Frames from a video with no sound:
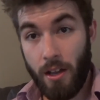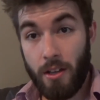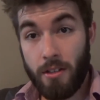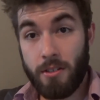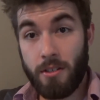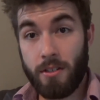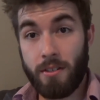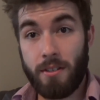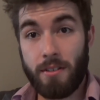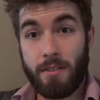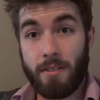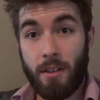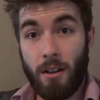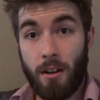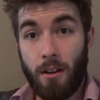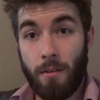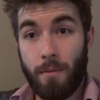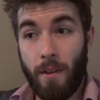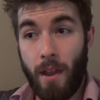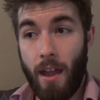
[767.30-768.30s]
just to
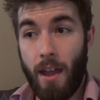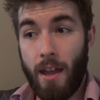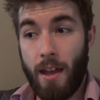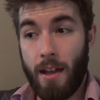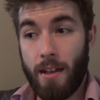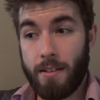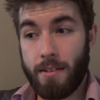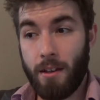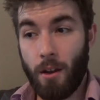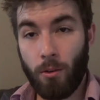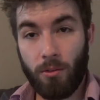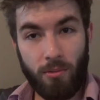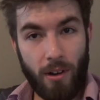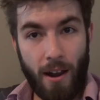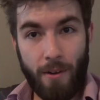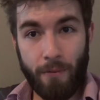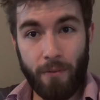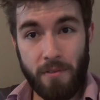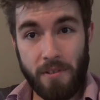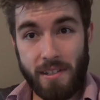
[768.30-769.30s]
serve as a
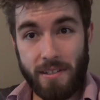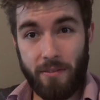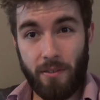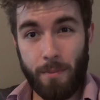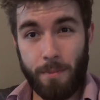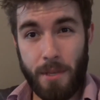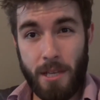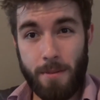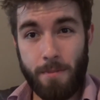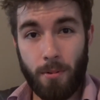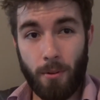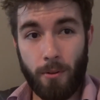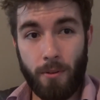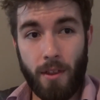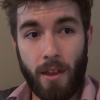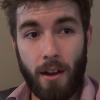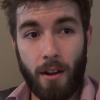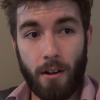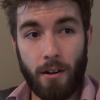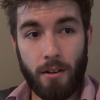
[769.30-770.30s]
reference for people
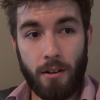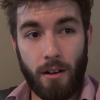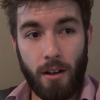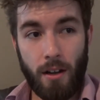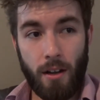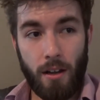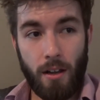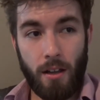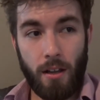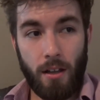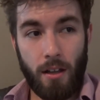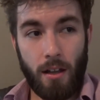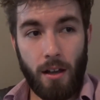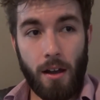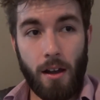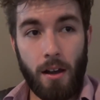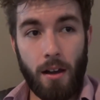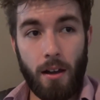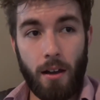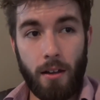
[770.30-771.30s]
that are
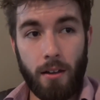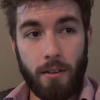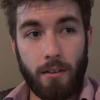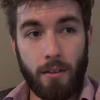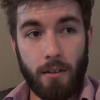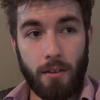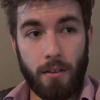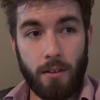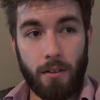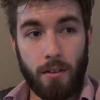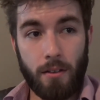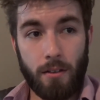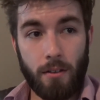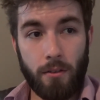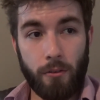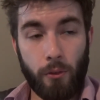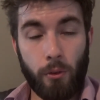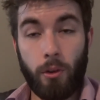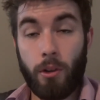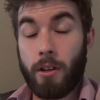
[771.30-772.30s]
uh,
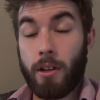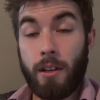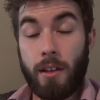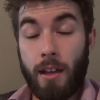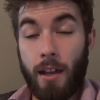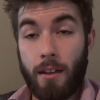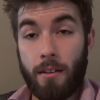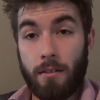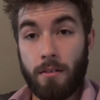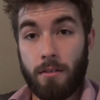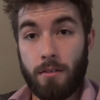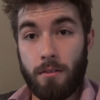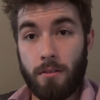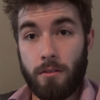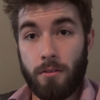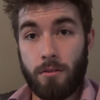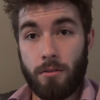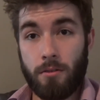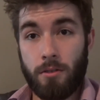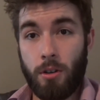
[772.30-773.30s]
looking at
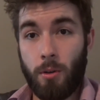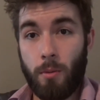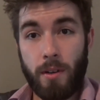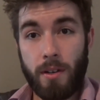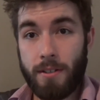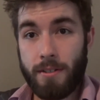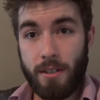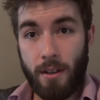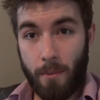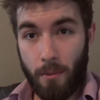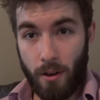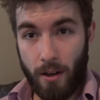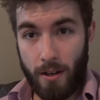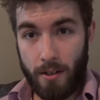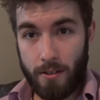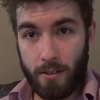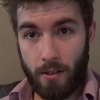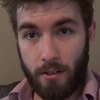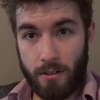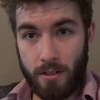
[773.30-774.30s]
doing a summer
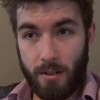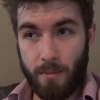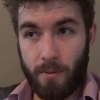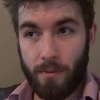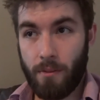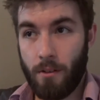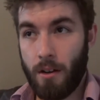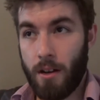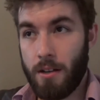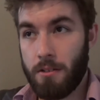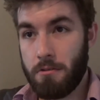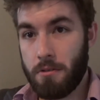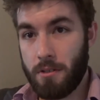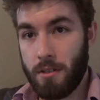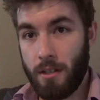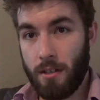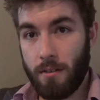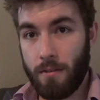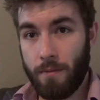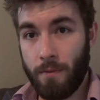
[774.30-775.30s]
internship if they're
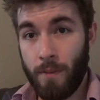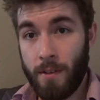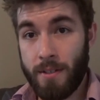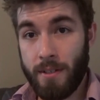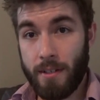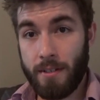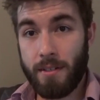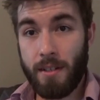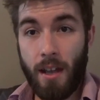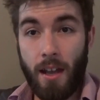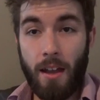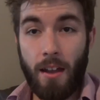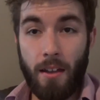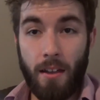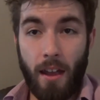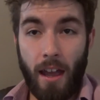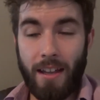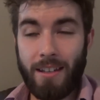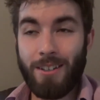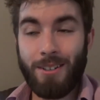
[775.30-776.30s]
interested in physics.
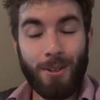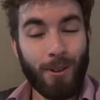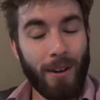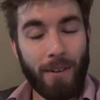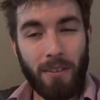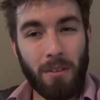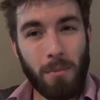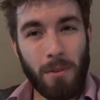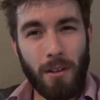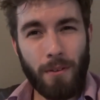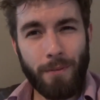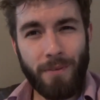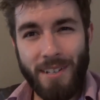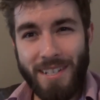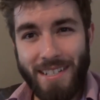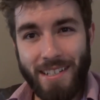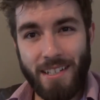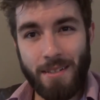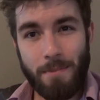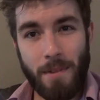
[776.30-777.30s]
And you don't have to be a
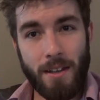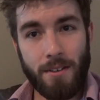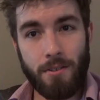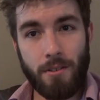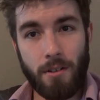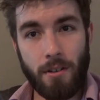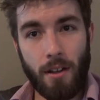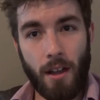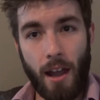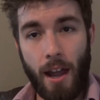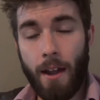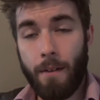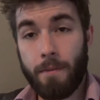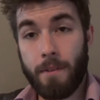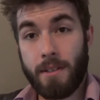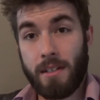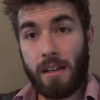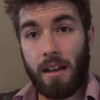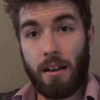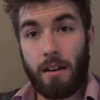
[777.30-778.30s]
physics major to have
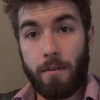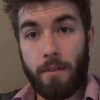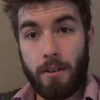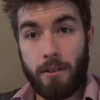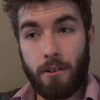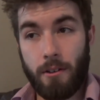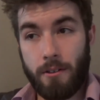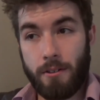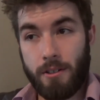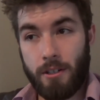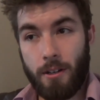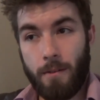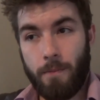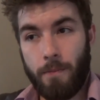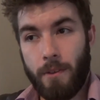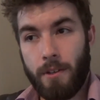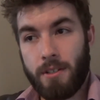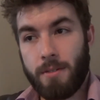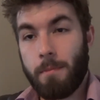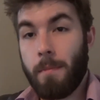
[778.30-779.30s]
this kind of internship.
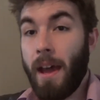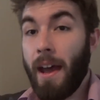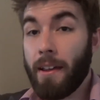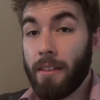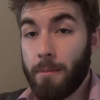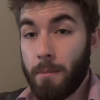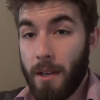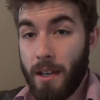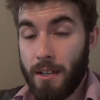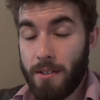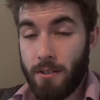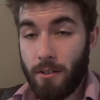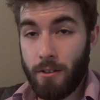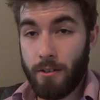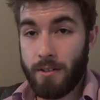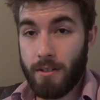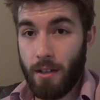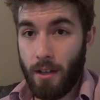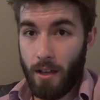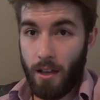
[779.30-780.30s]
There's math
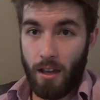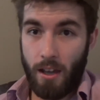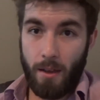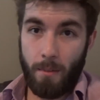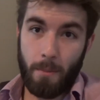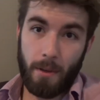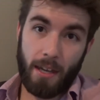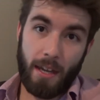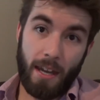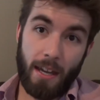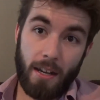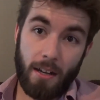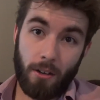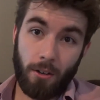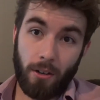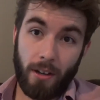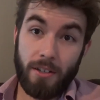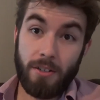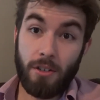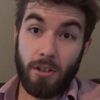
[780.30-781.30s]
majors,
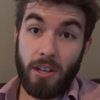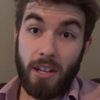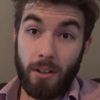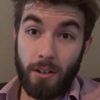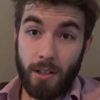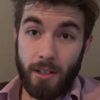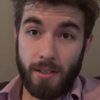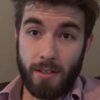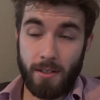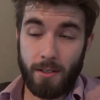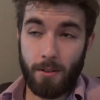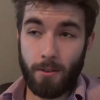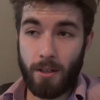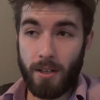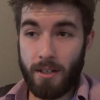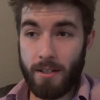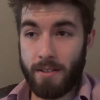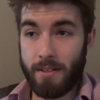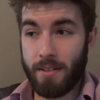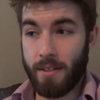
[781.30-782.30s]
mechanical engineering
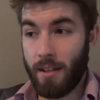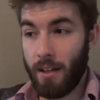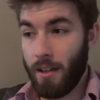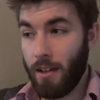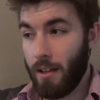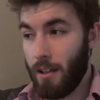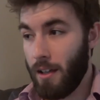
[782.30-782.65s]
students.